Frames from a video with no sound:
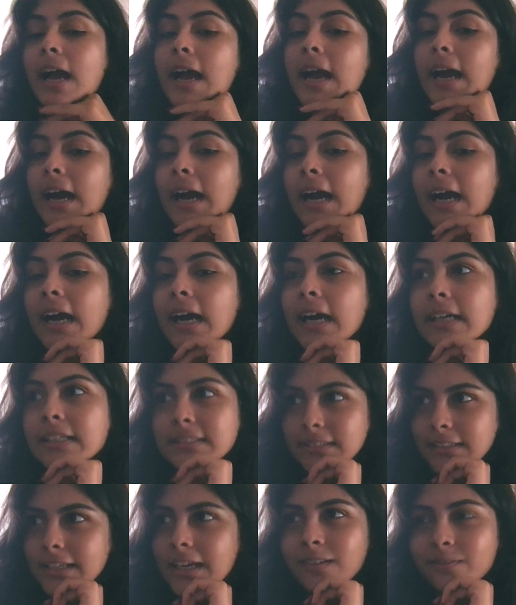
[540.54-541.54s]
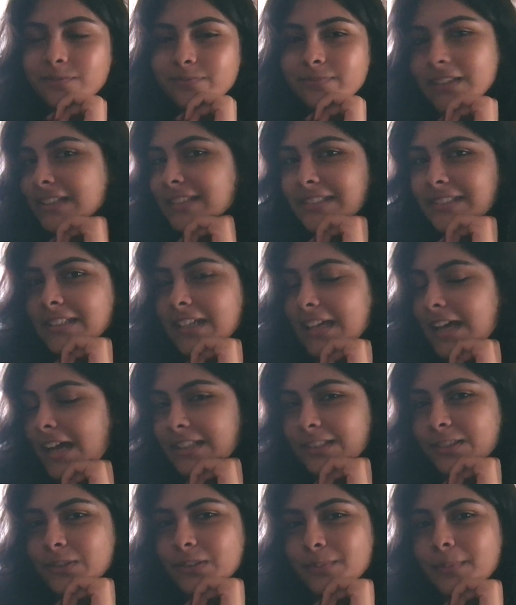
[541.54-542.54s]
And yeah, that's it. I'll
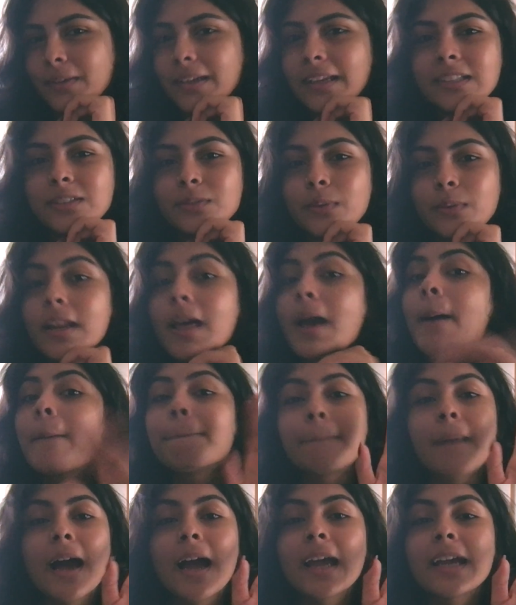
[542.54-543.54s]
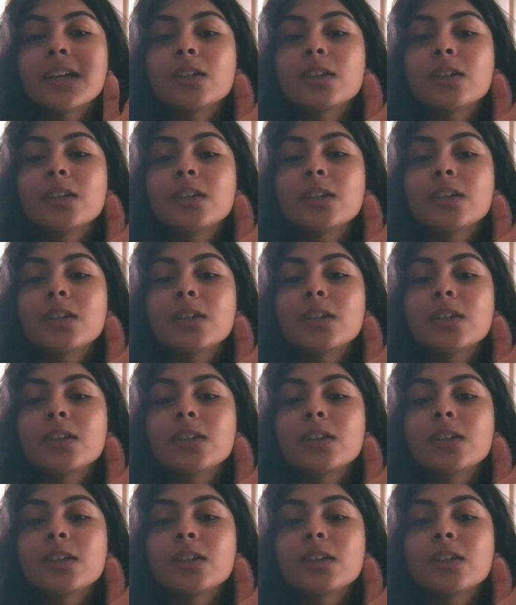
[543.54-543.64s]
see you in my next one. Bye.